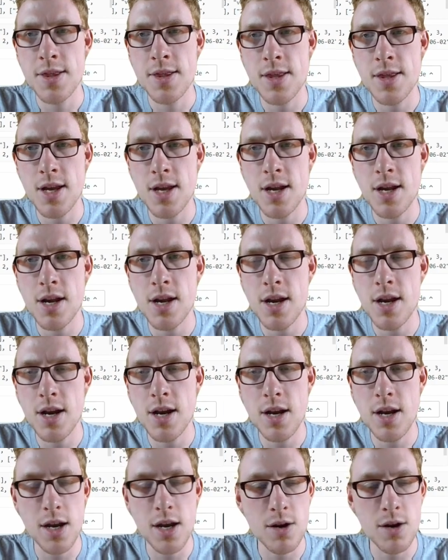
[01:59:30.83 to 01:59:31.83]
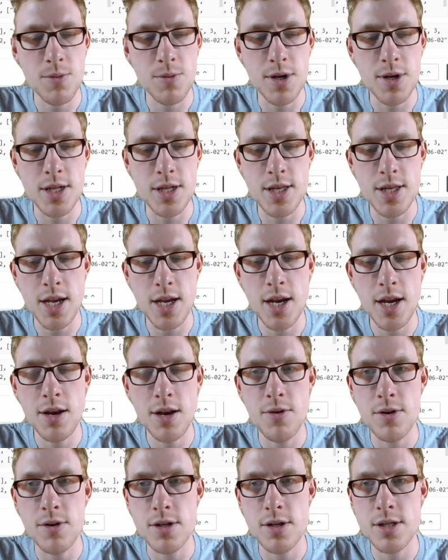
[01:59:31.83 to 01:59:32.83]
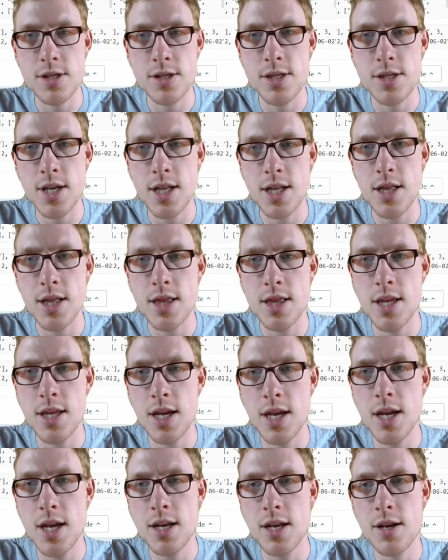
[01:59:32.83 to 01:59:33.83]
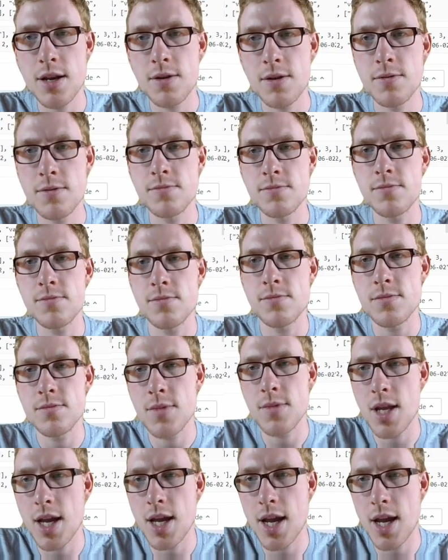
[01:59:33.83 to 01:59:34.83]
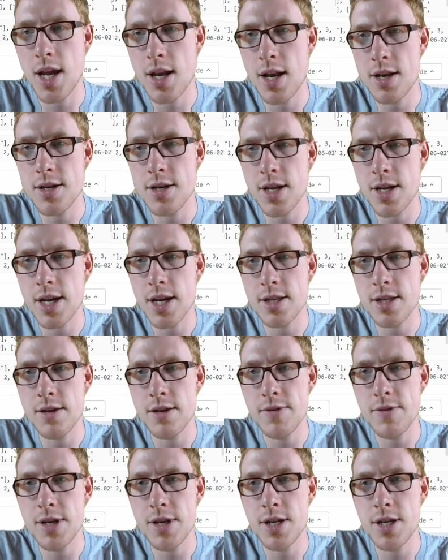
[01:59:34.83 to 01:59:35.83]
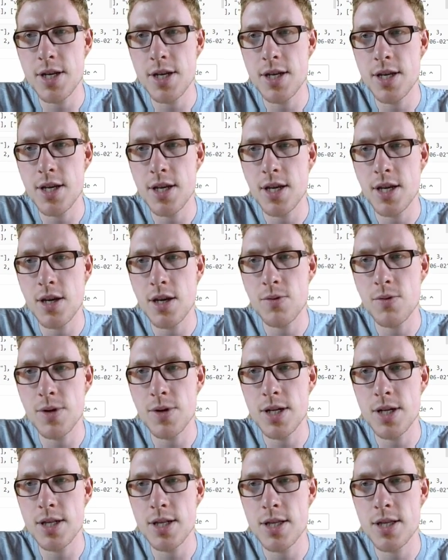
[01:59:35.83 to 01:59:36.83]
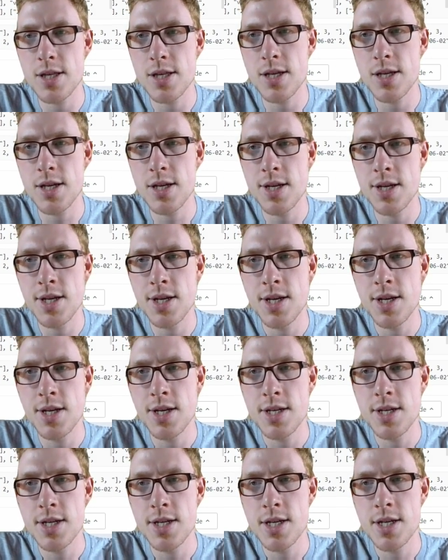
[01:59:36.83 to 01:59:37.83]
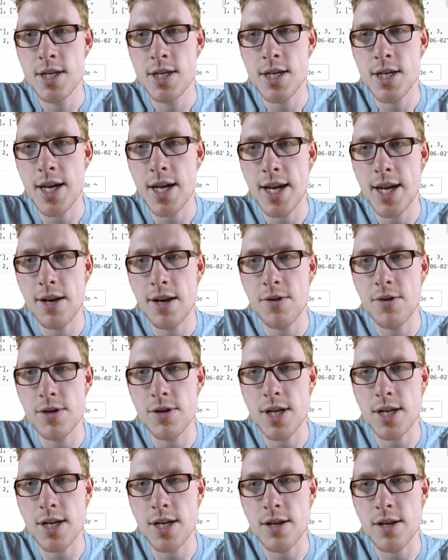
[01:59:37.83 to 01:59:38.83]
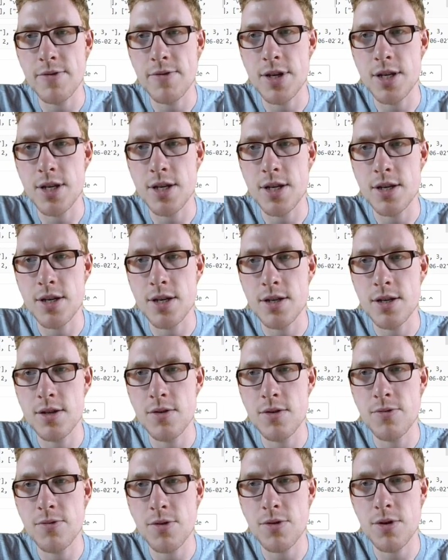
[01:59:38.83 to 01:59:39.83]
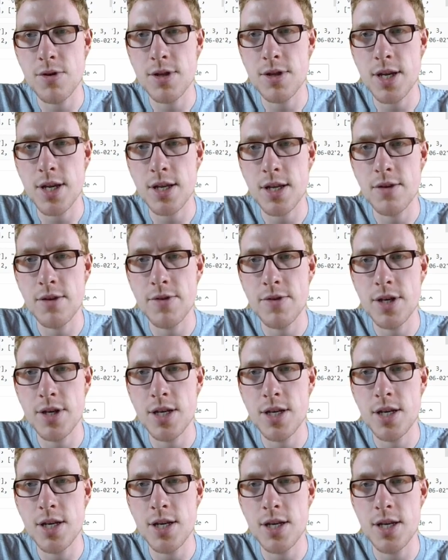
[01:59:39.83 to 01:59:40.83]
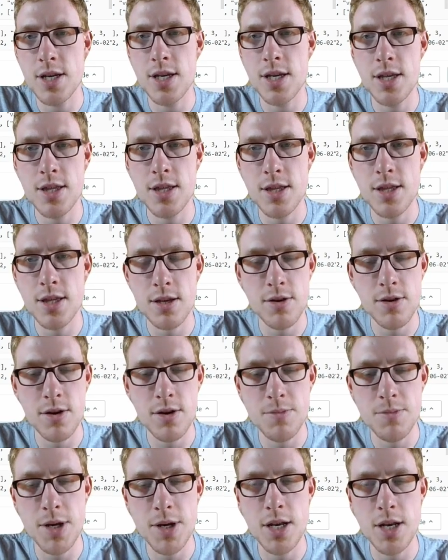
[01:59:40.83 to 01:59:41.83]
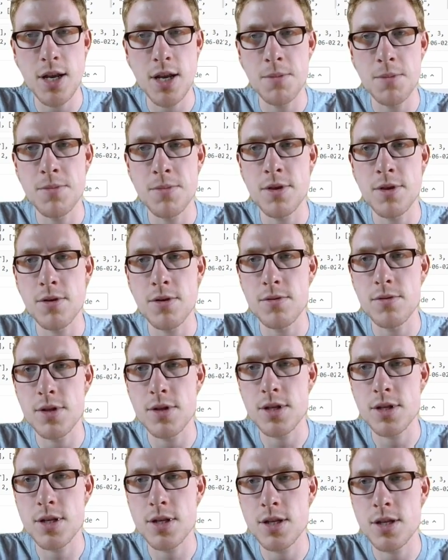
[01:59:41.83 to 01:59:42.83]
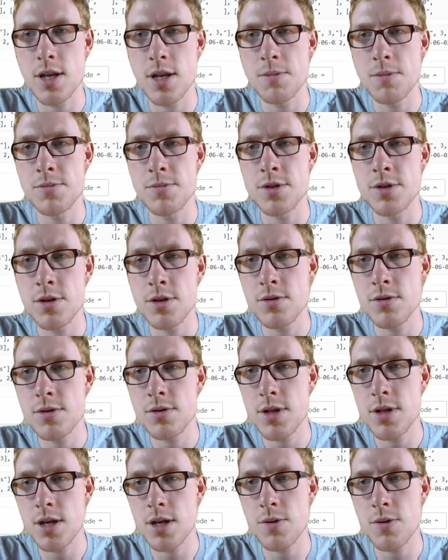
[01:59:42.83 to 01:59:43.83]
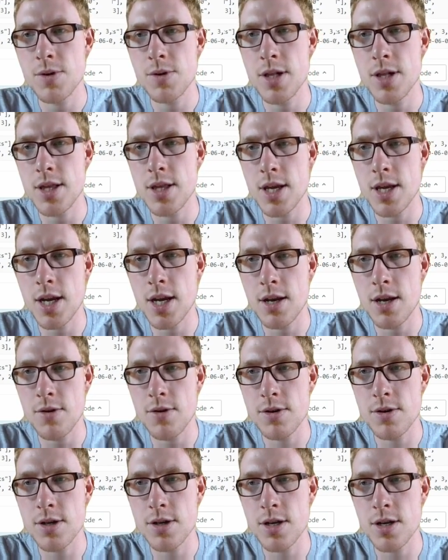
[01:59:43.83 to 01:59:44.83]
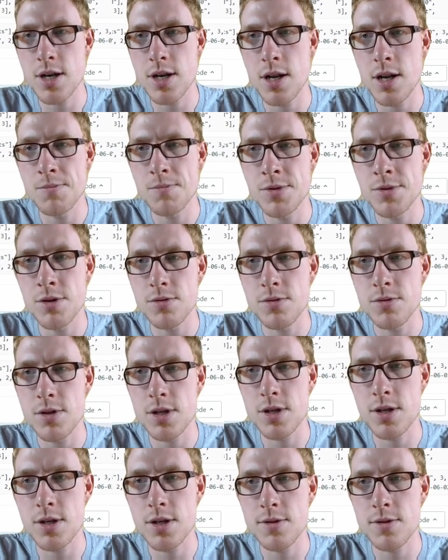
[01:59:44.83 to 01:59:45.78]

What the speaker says: sale date equals a dot sale date, and activity equals a dot activity. Of course, activity is going to be num sold. Num sold equals a dot num sold.